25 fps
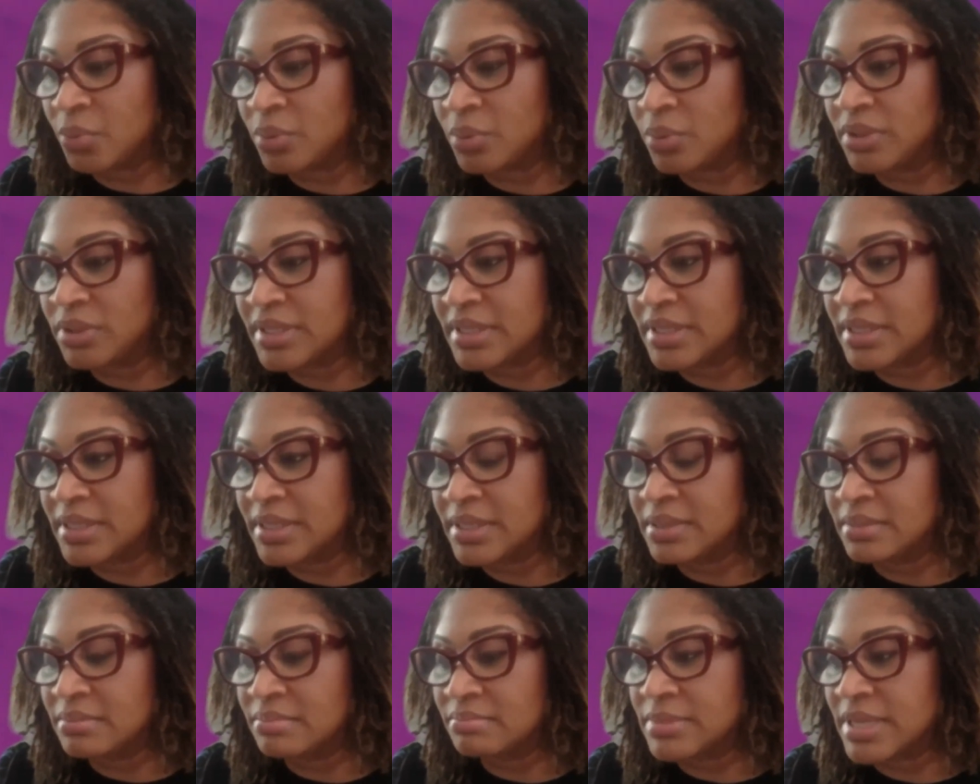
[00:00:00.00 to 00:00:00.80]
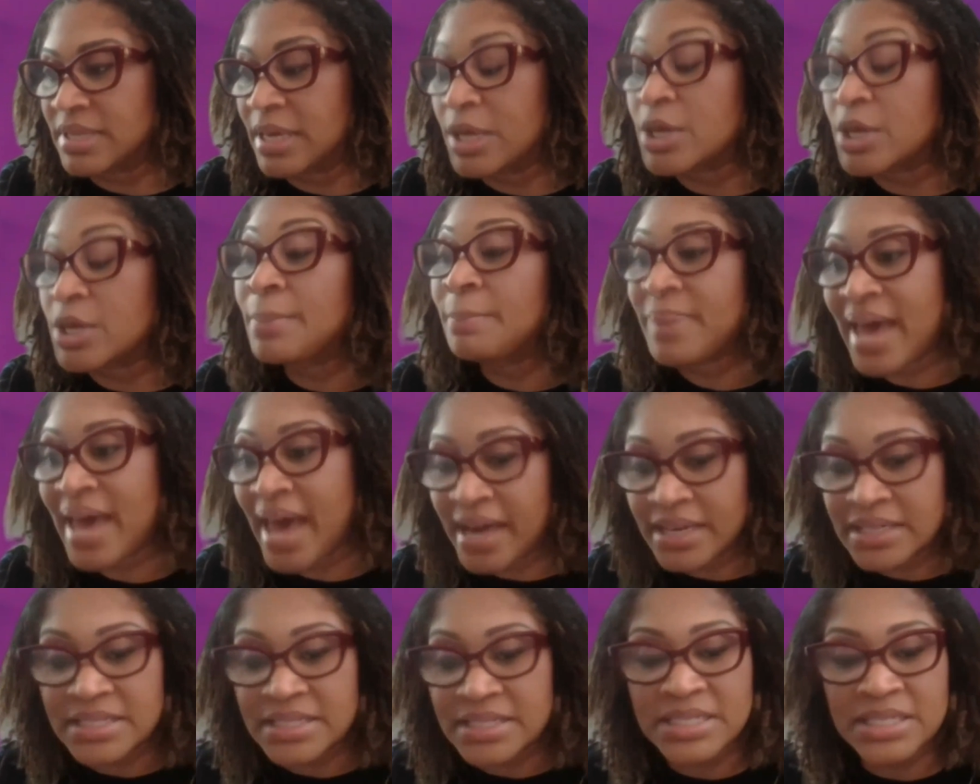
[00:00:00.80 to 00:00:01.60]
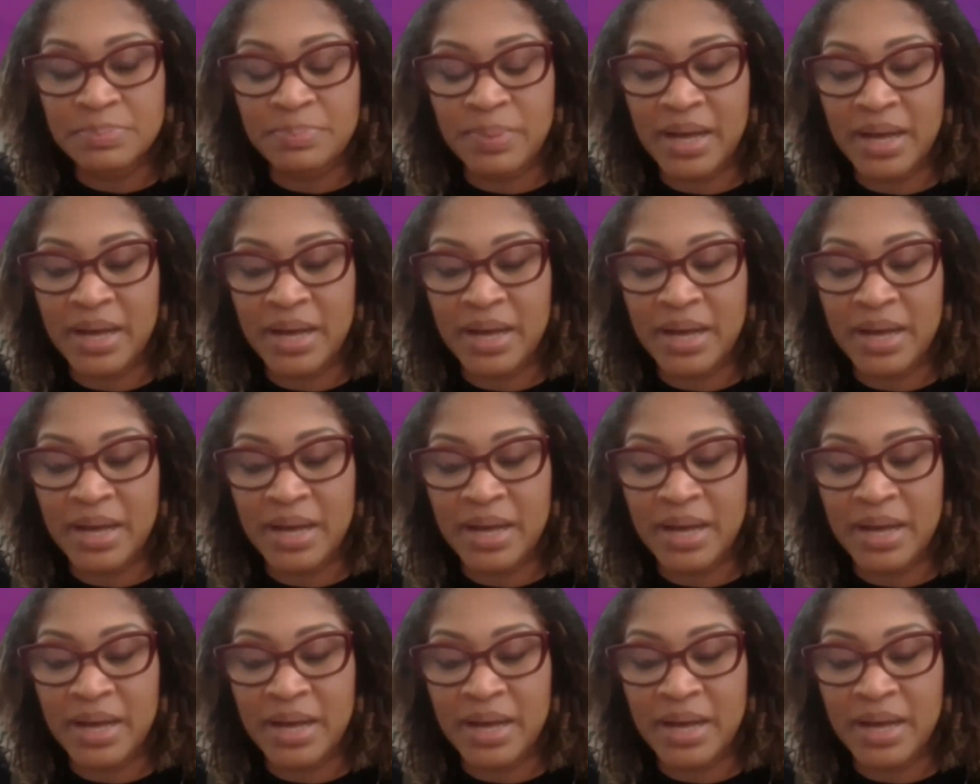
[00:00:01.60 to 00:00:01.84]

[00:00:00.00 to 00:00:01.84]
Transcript: really impacted